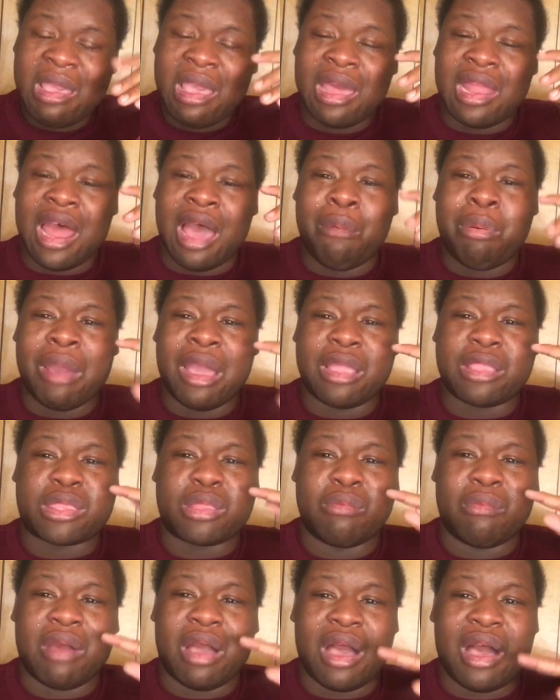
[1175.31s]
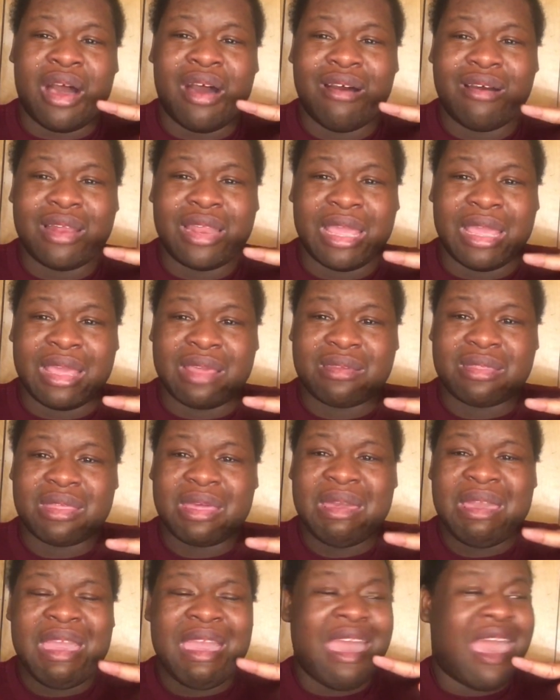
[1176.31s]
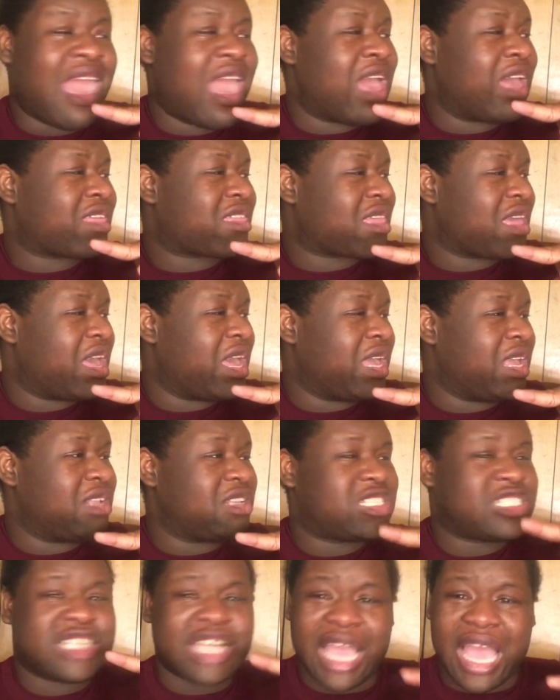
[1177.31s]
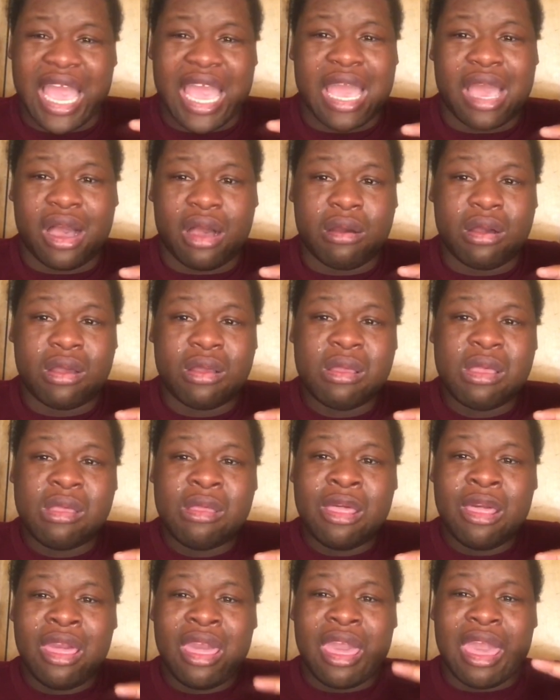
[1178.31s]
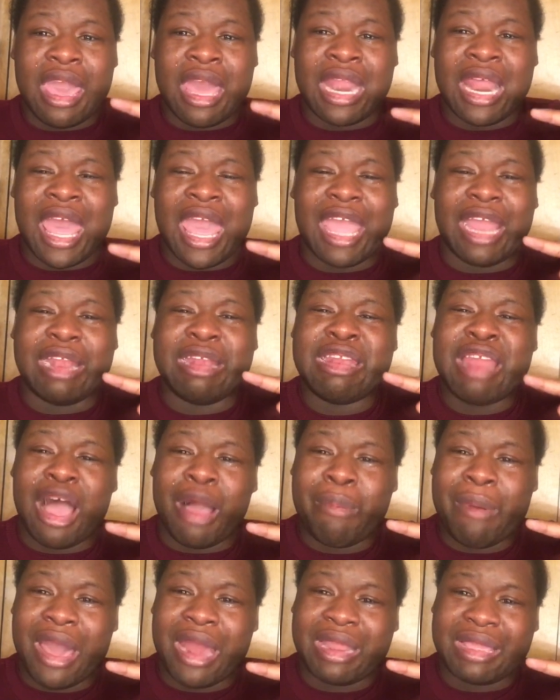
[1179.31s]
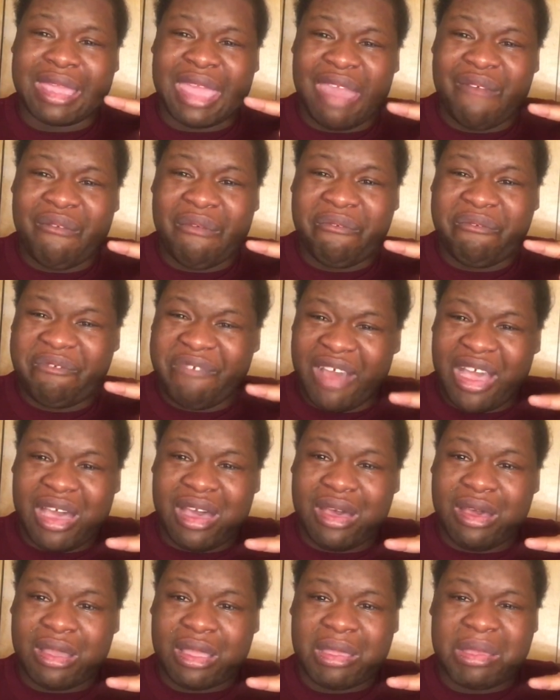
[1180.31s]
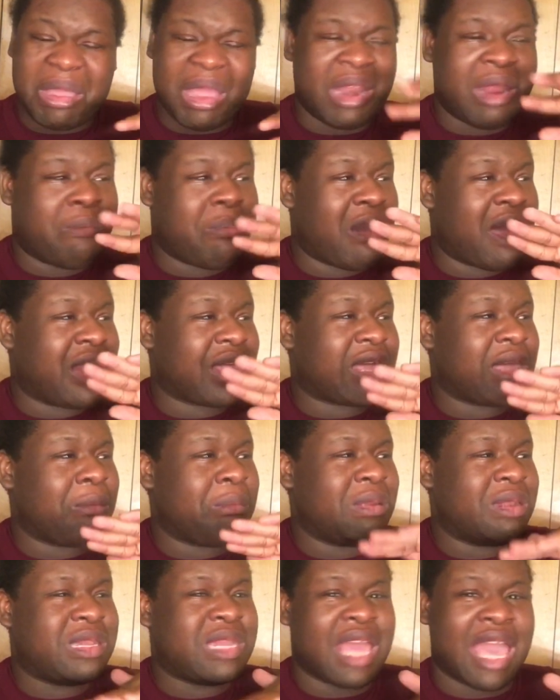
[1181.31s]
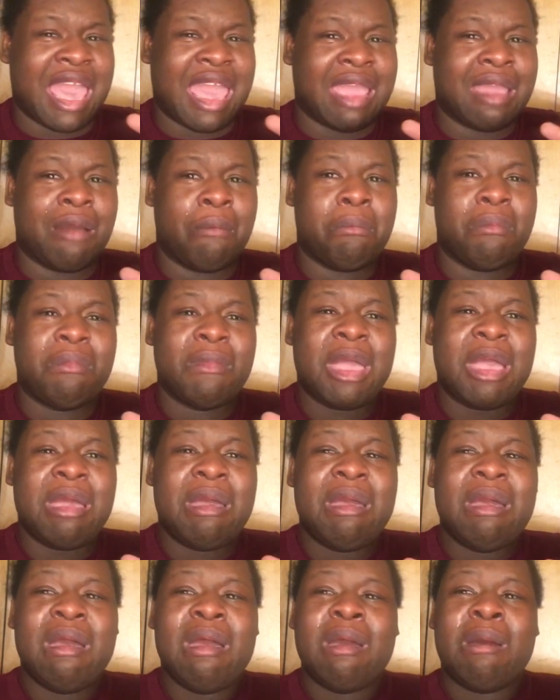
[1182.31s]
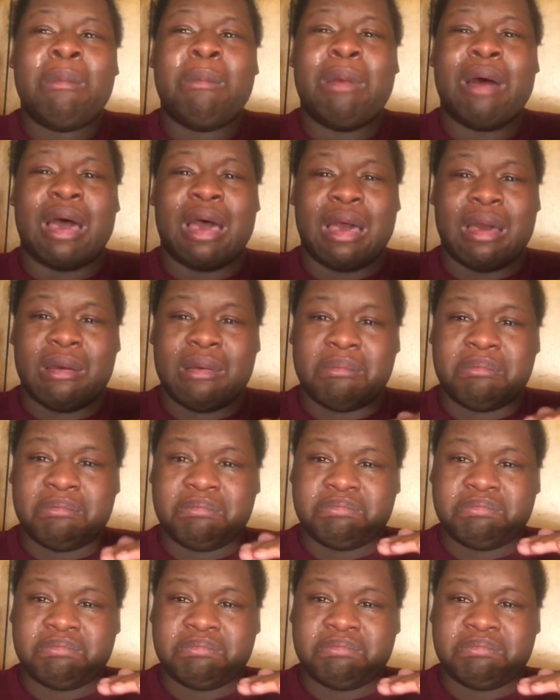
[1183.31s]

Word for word: And I went through all this as a child, and ain't nobody give a fuck, and nobody give a damn, but